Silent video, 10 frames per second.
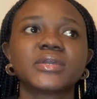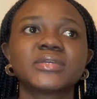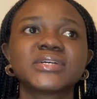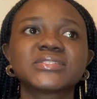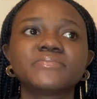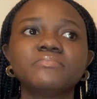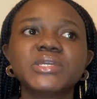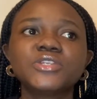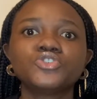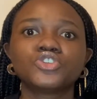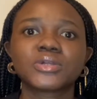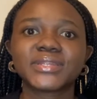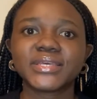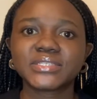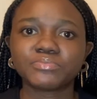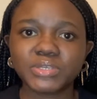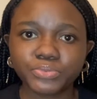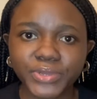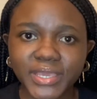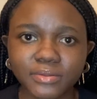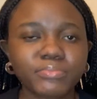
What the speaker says: it doesn't mean you're not letting people in.